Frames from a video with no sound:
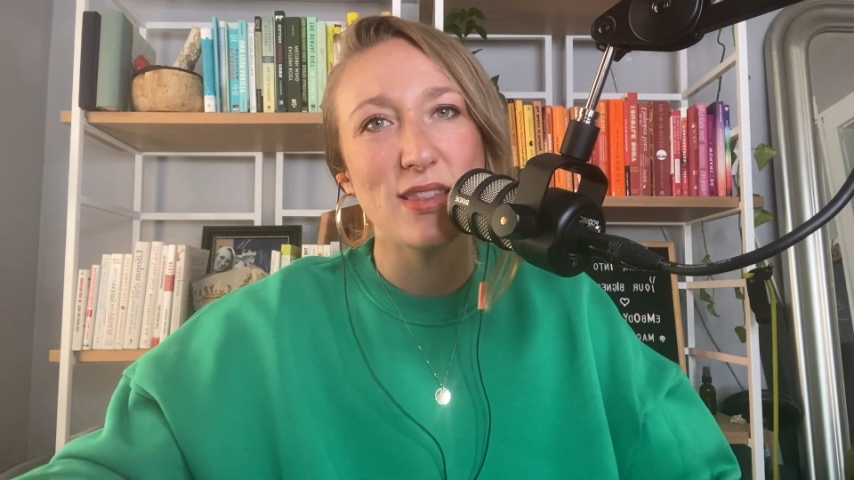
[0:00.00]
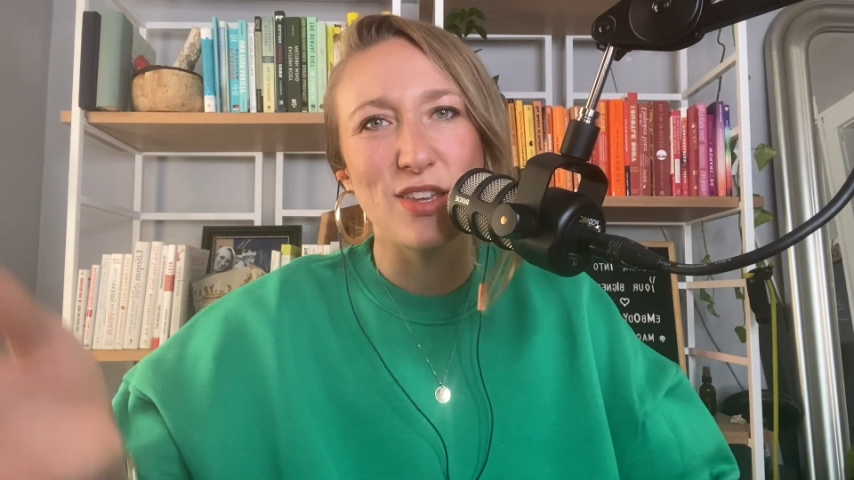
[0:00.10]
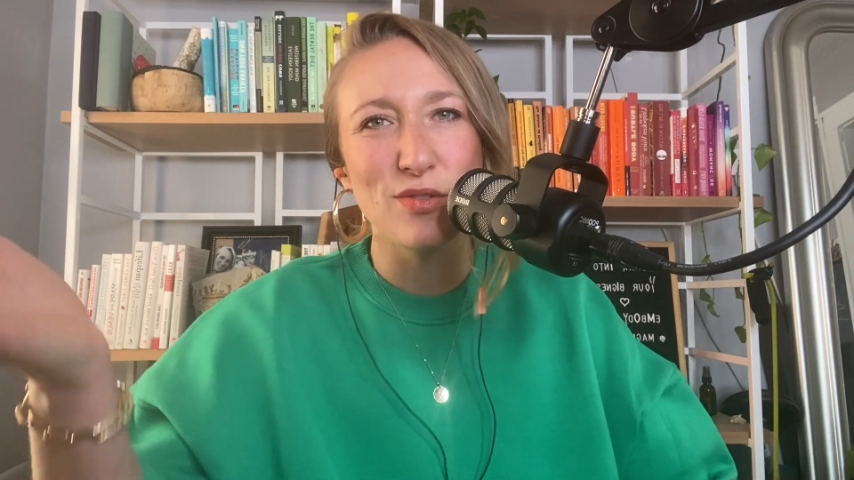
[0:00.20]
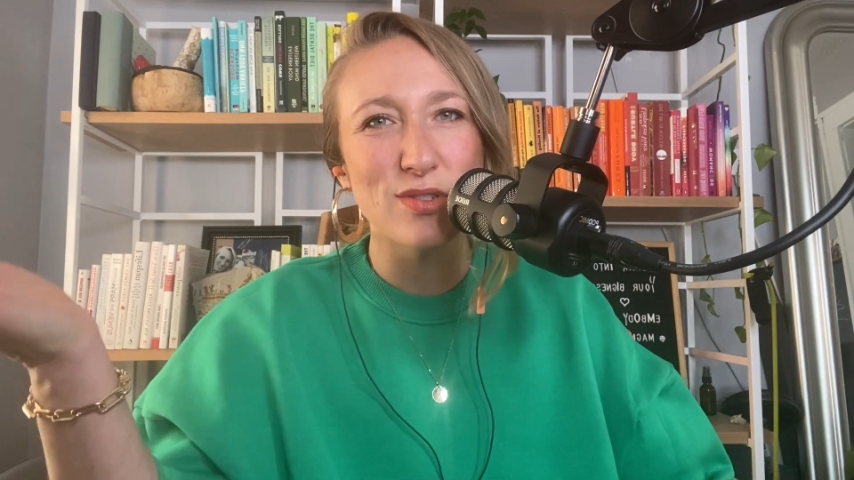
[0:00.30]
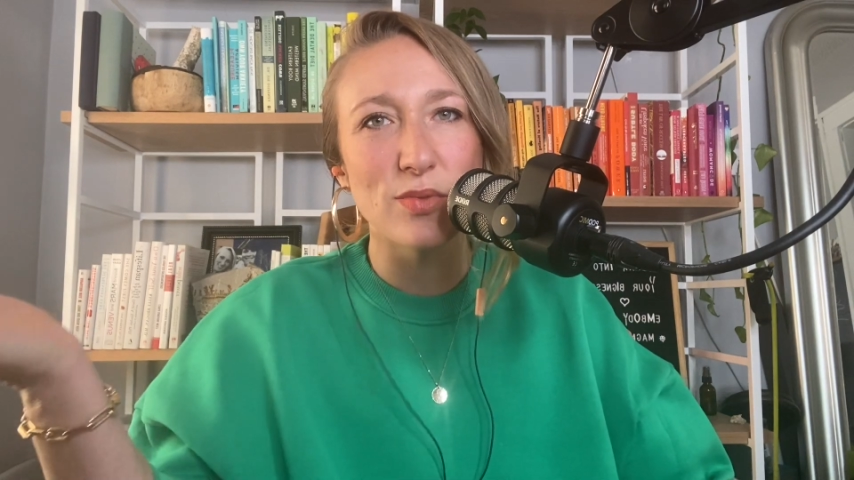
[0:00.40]
that
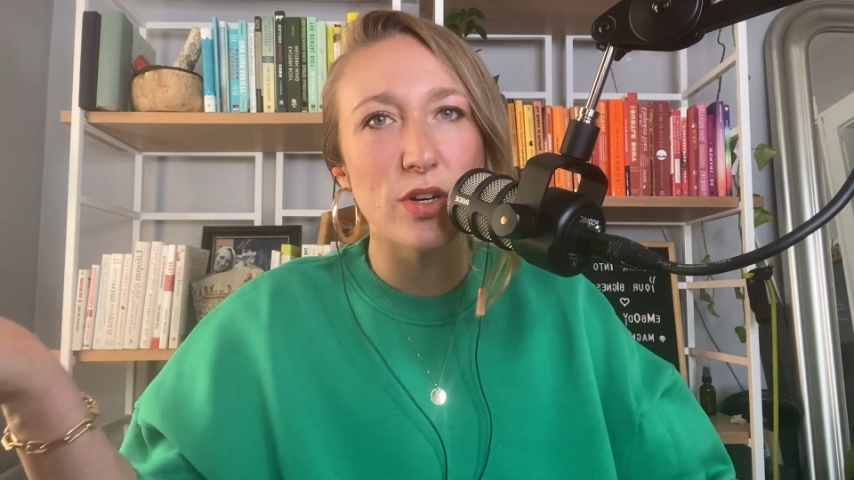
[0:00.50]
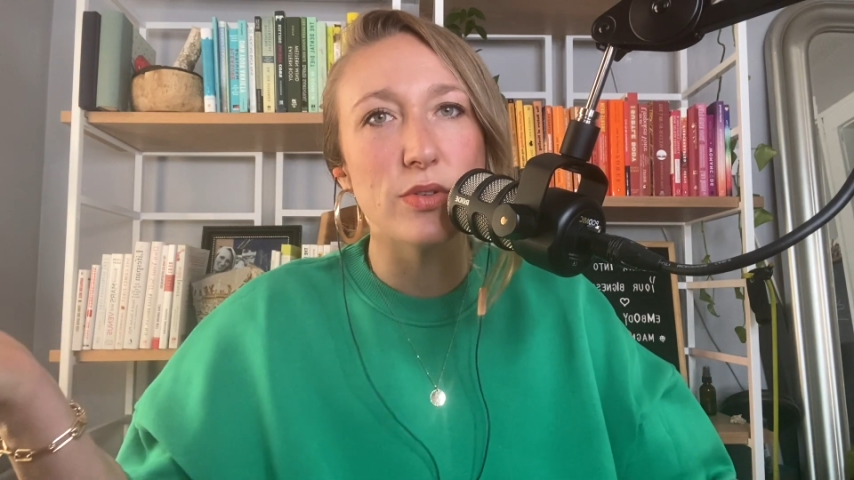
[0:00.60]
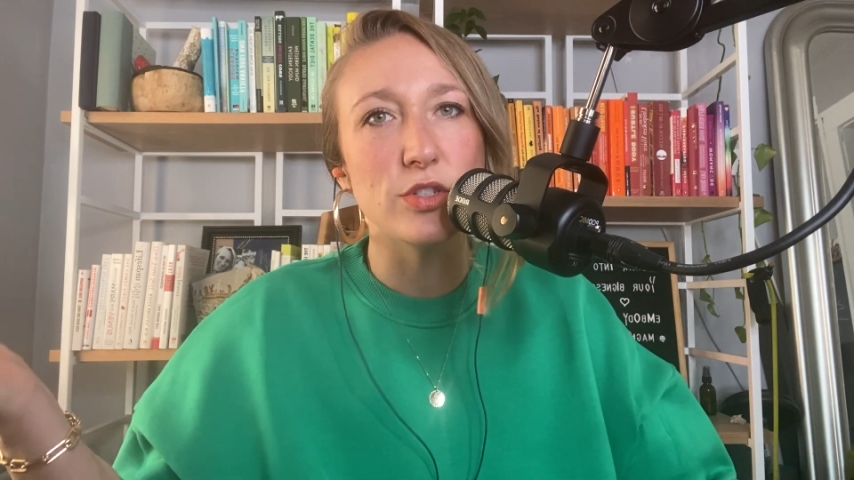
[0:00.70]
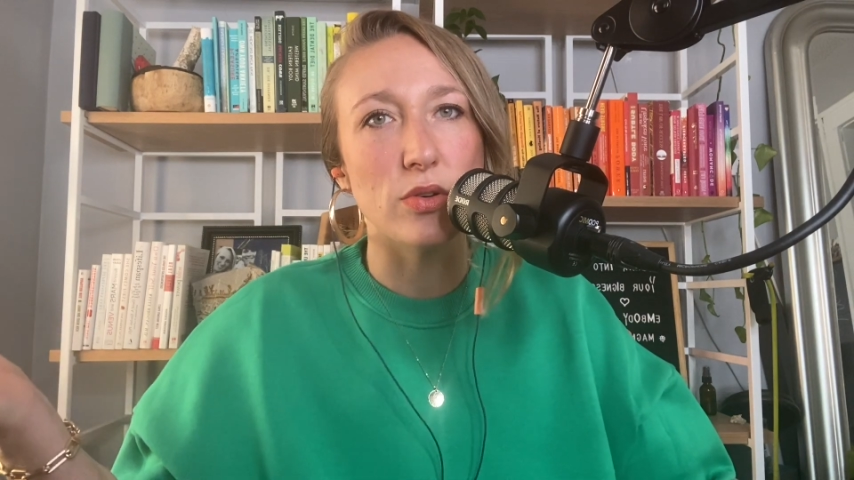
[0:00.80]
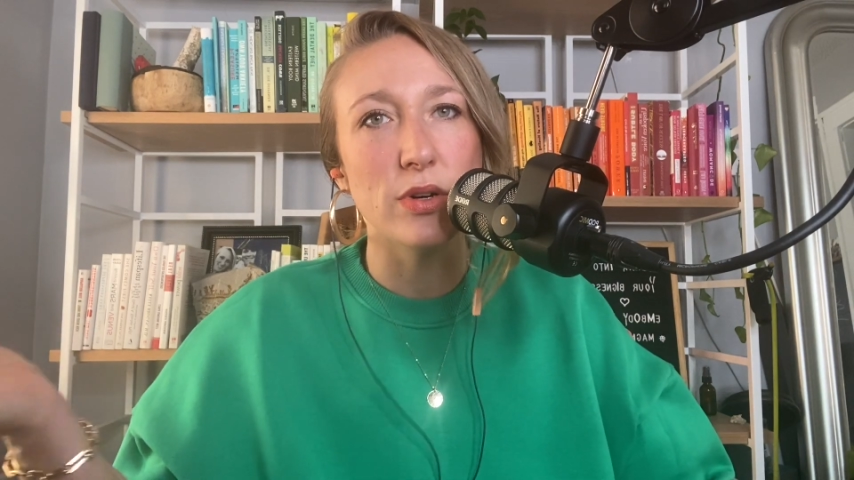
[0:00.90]
you just want
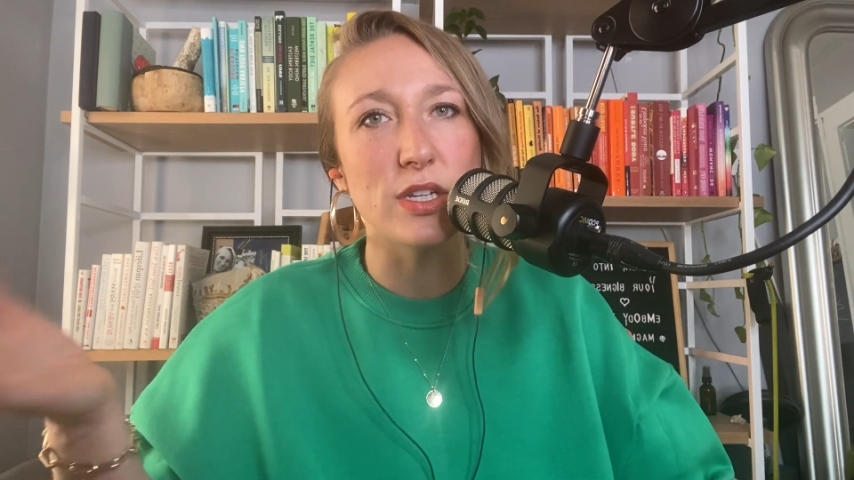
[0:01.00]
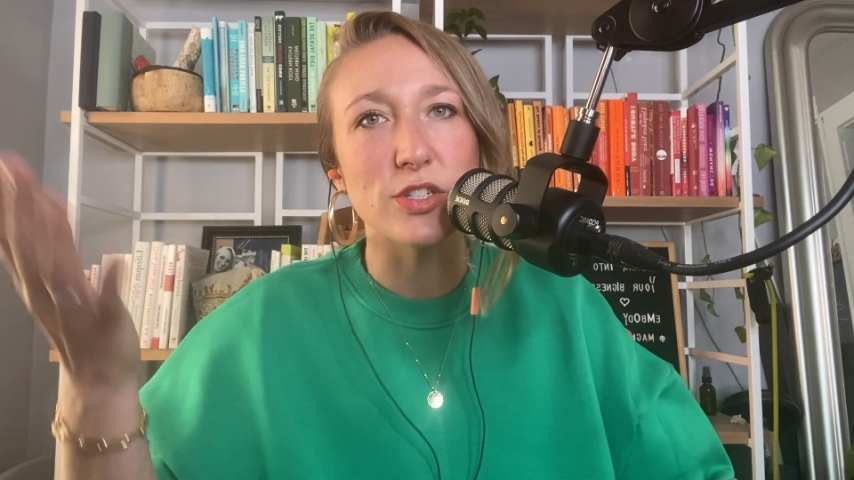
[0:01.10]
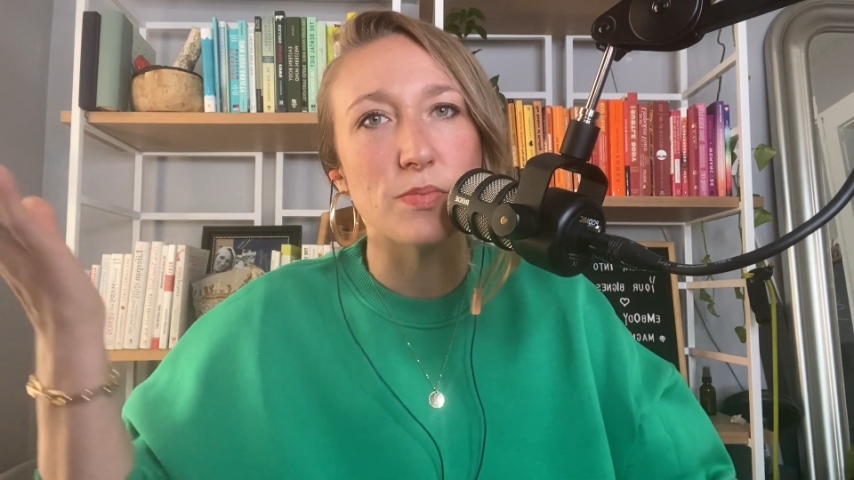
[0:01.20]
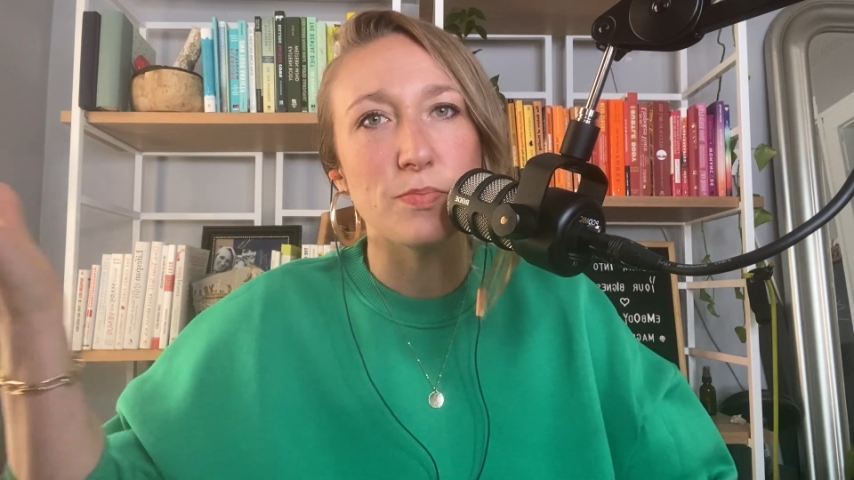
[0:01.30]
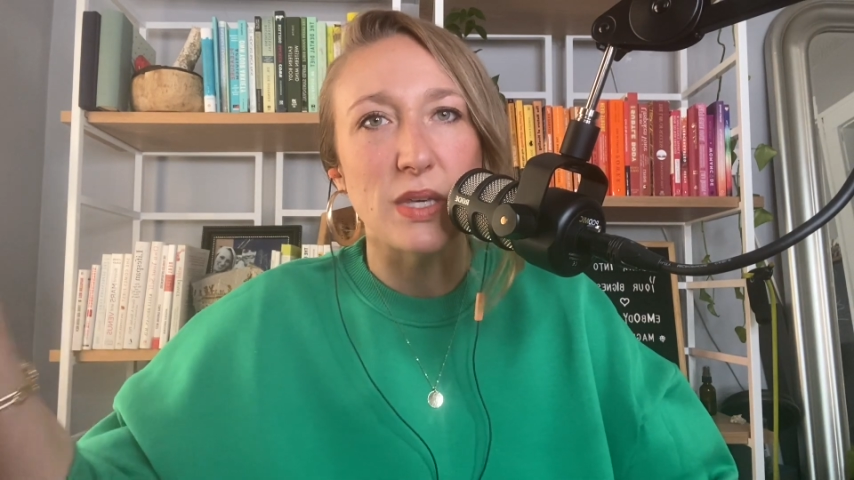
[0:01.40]
to enjoy and
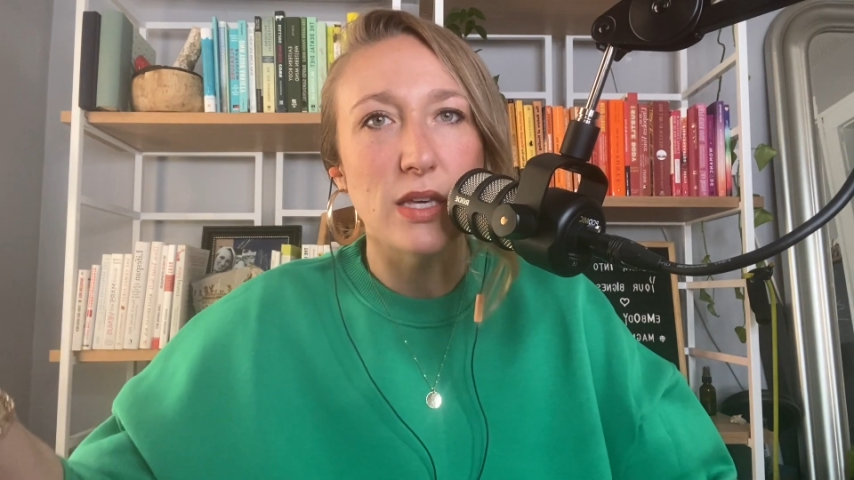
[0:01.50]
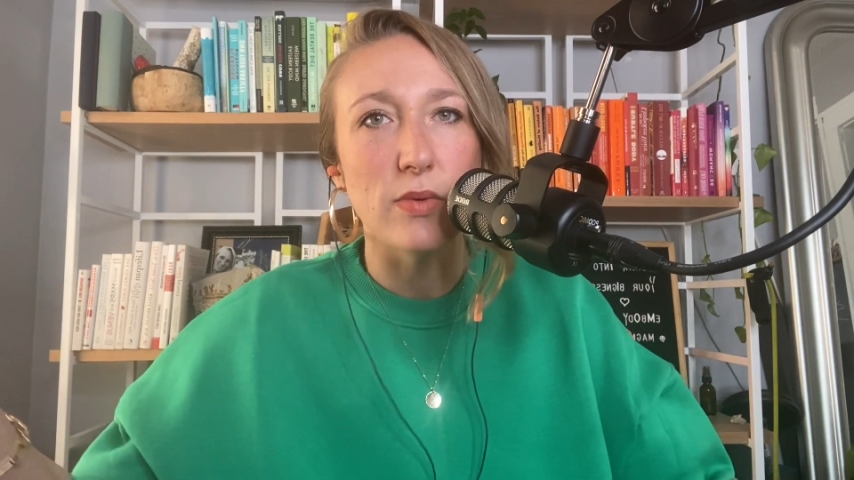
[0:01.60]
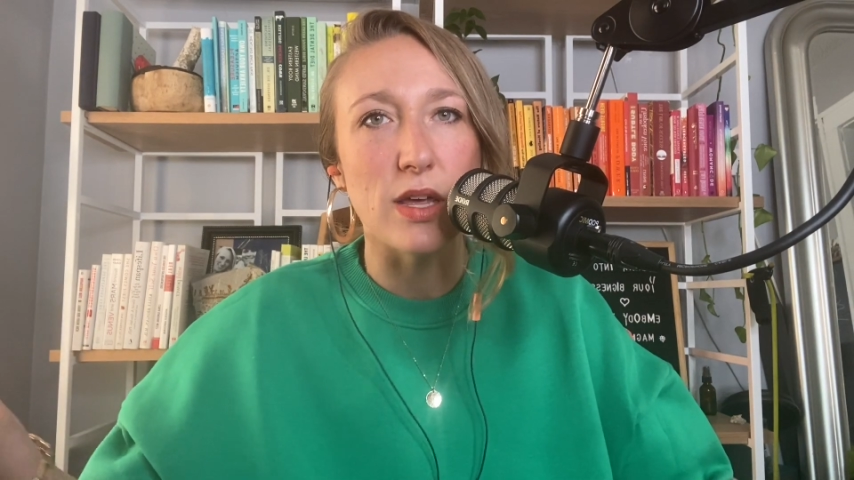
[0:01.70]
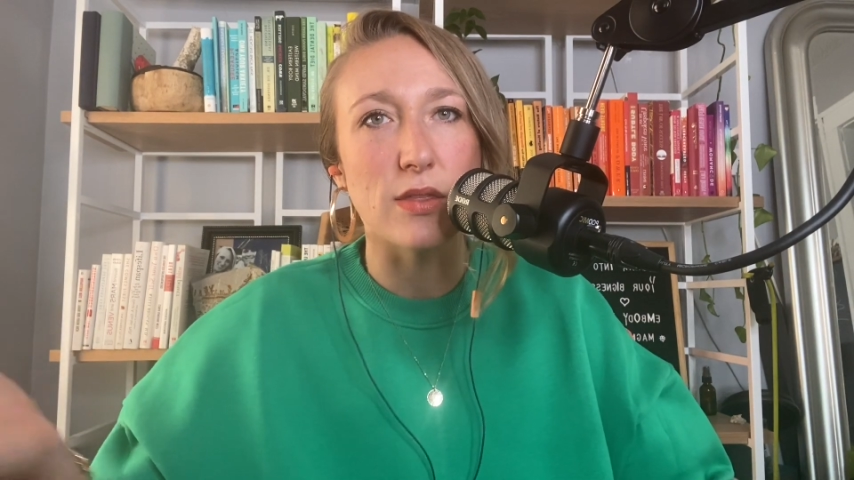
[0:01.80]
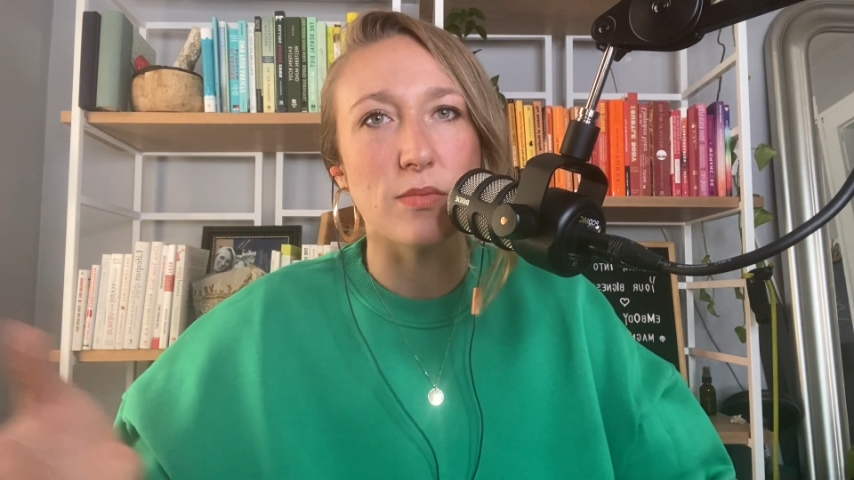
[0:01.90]
just be with